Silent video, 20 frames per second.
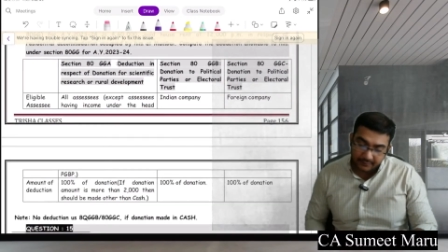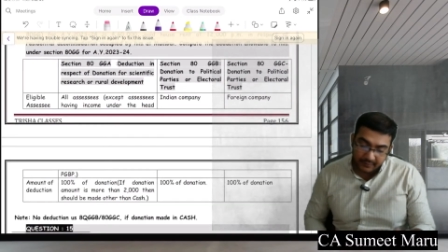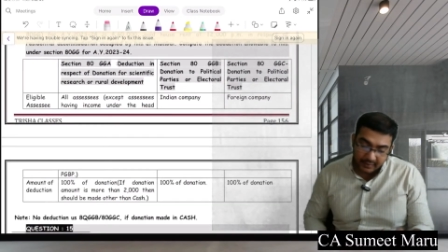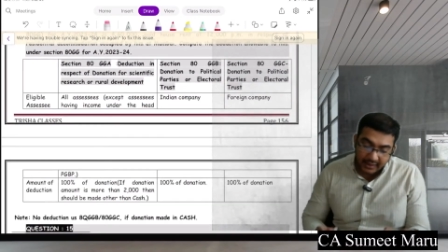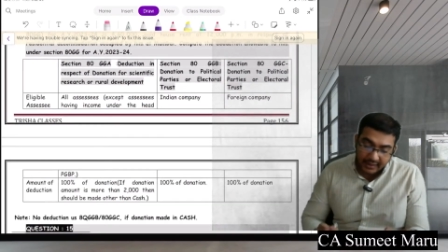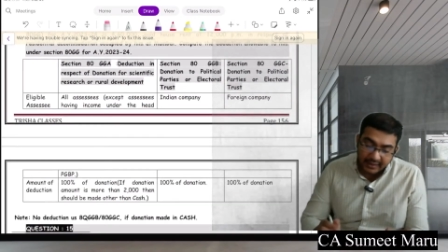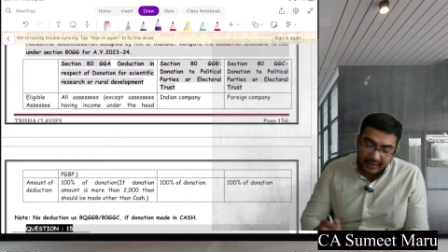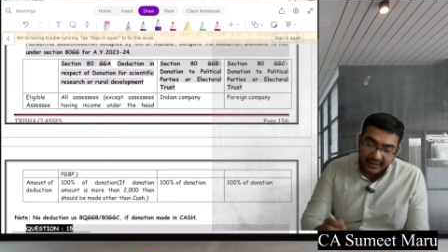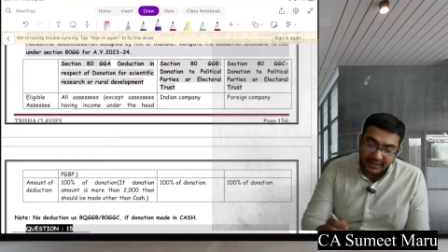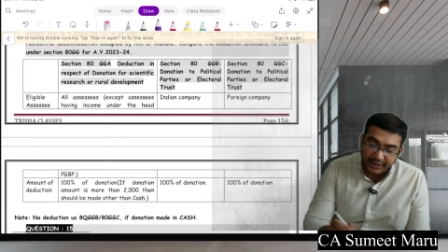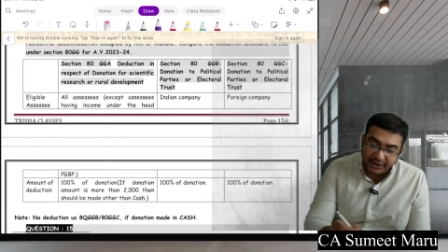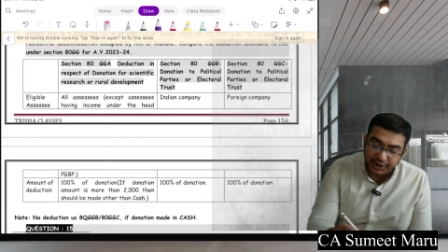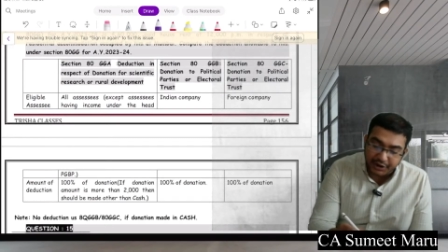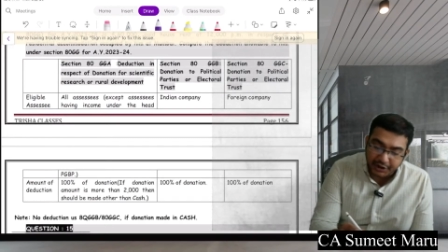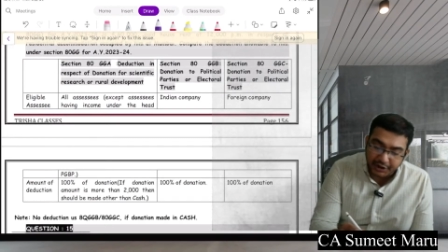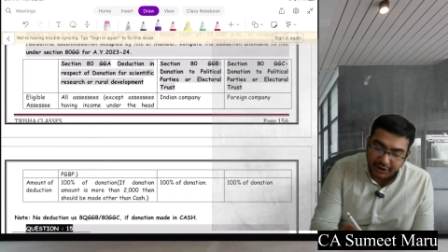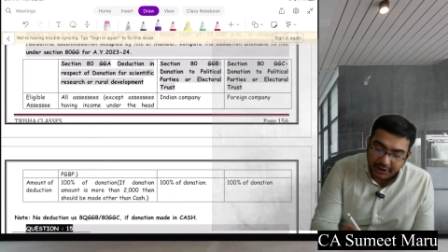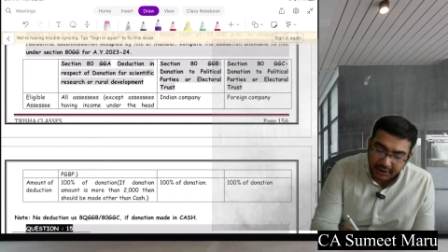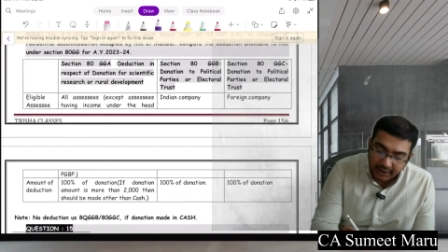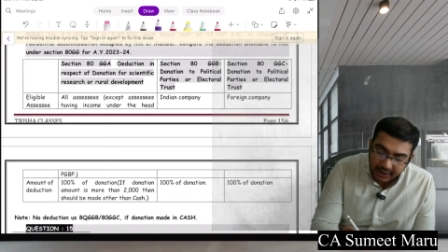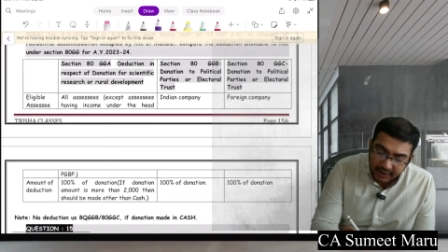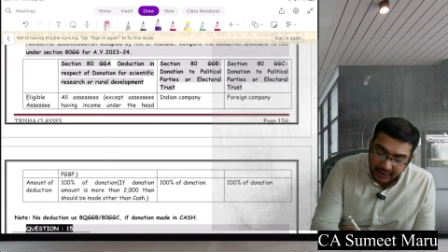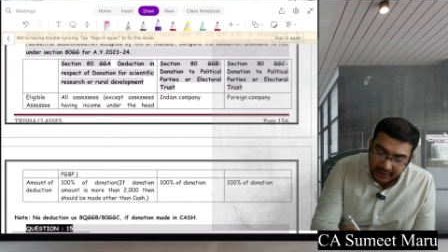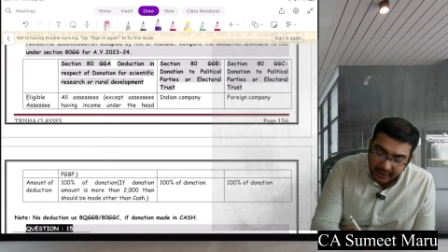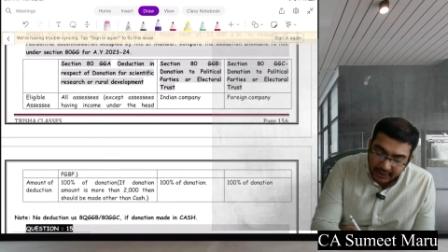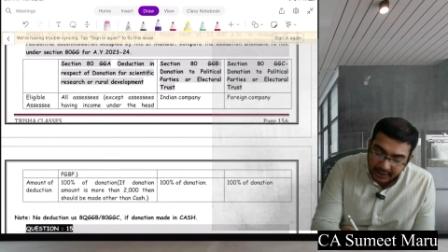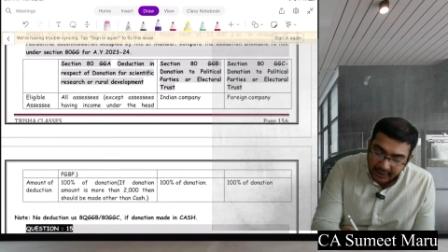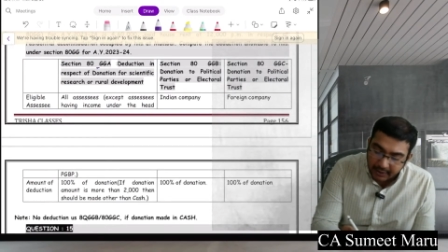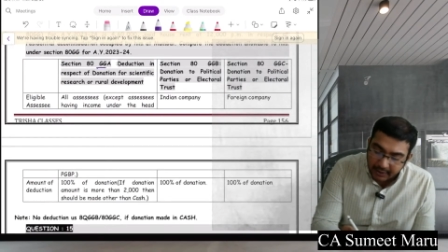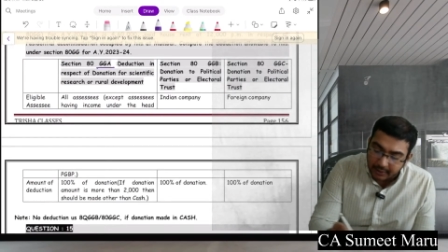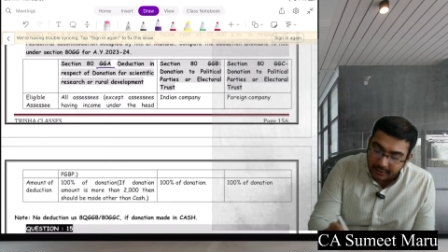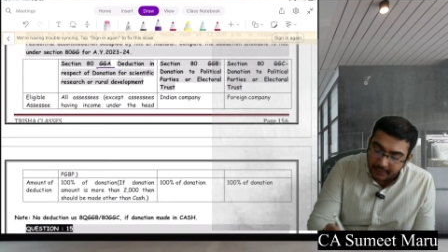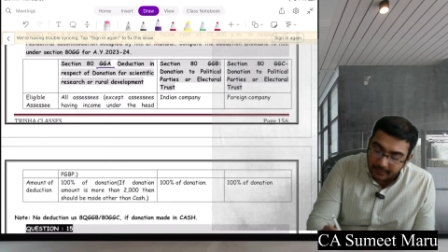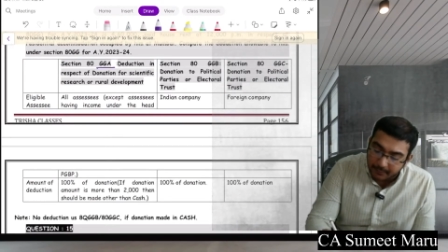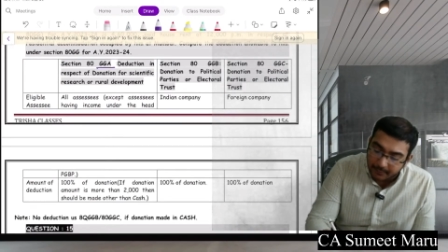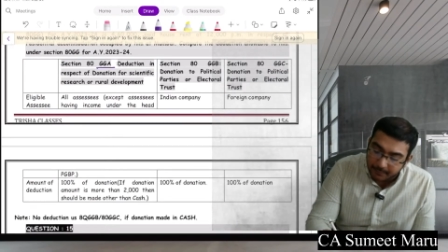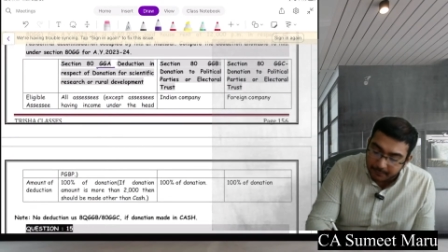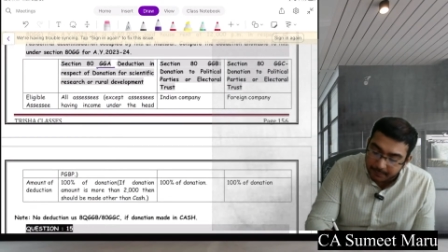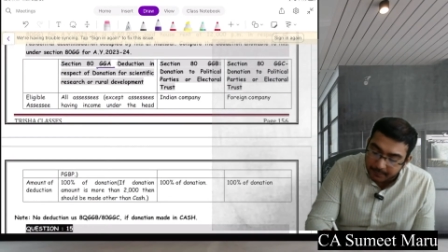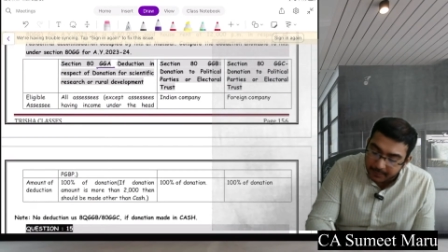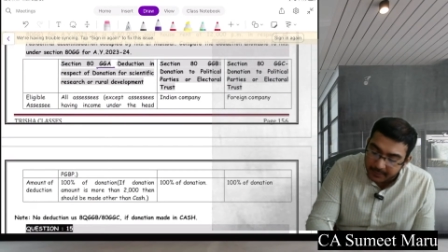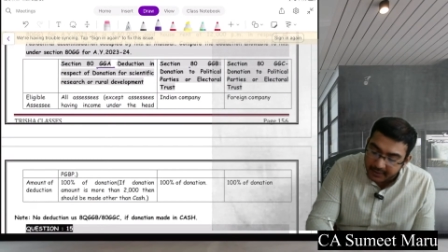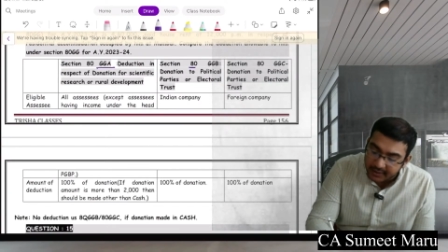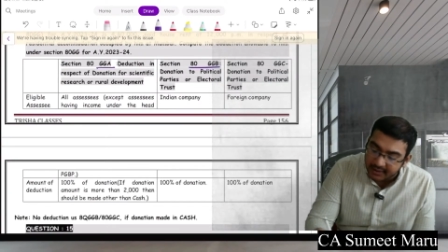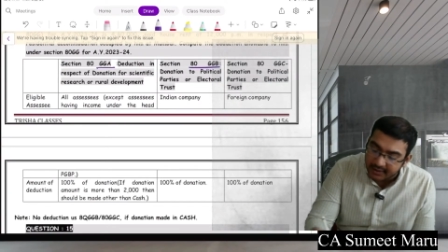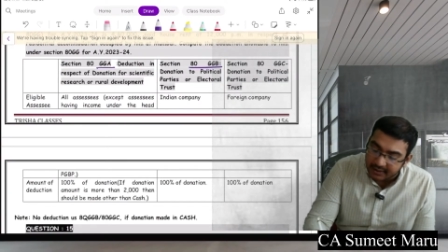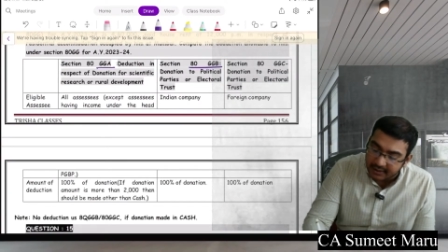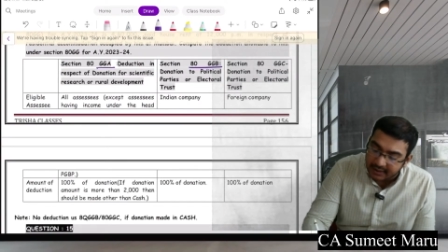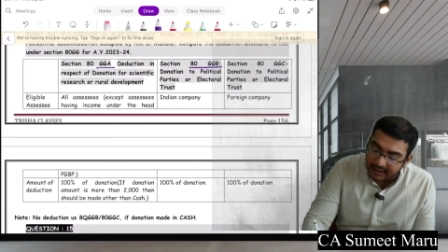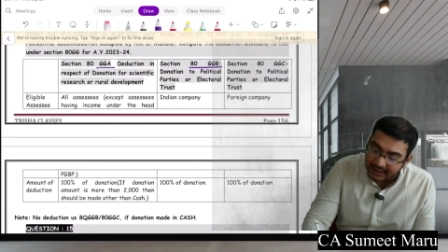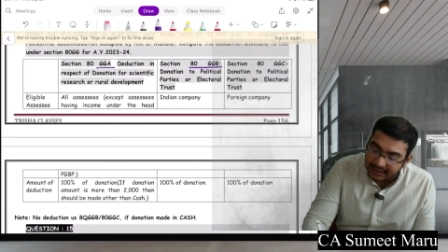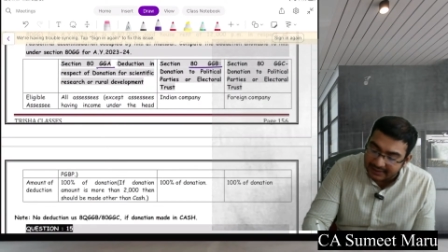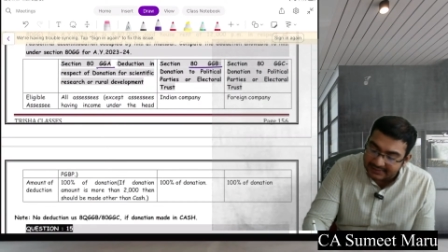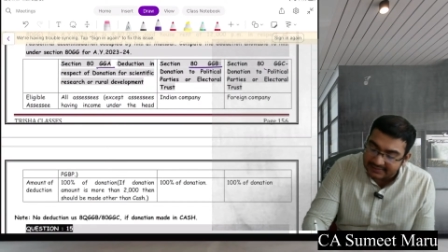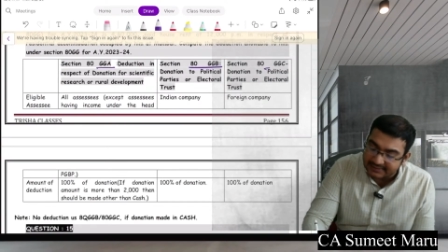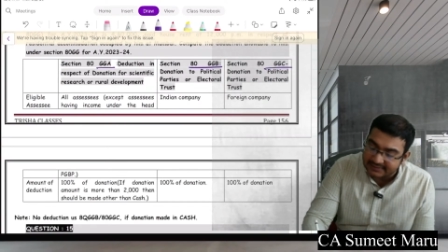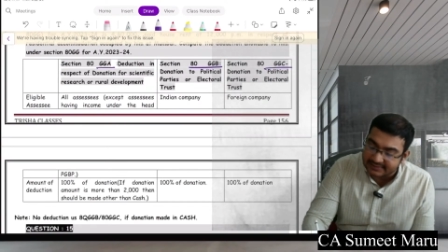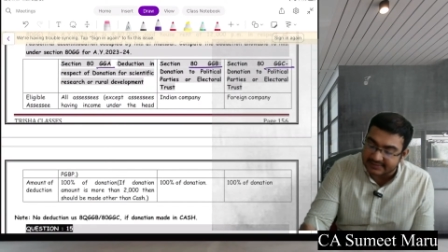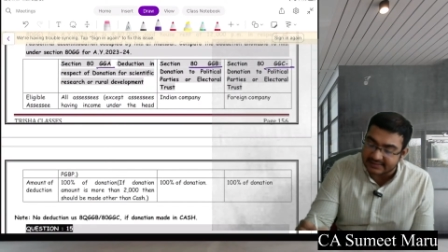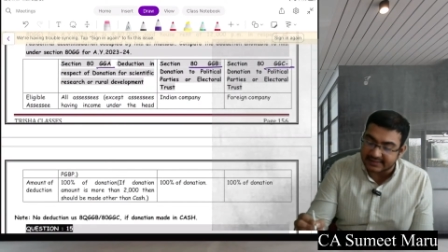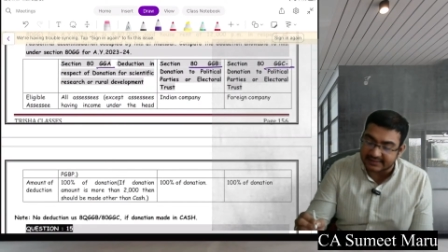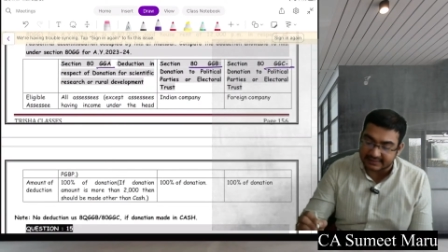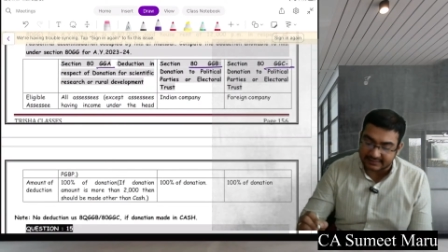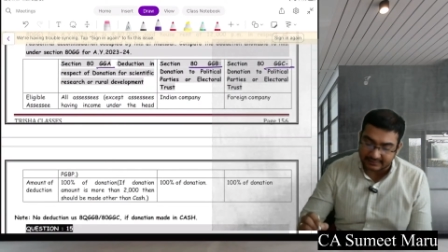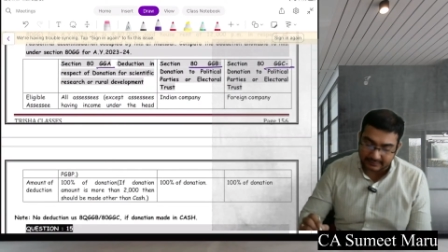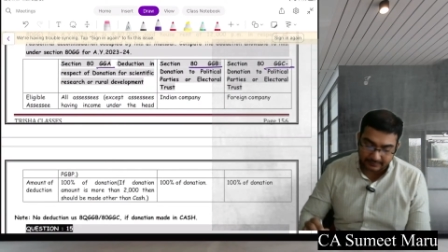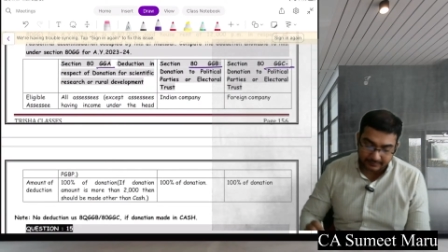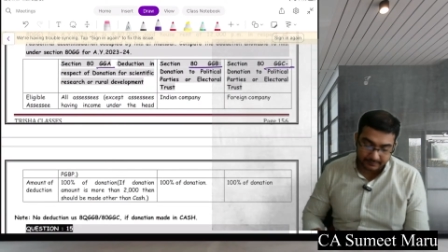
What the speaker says: 80GGA, B and C.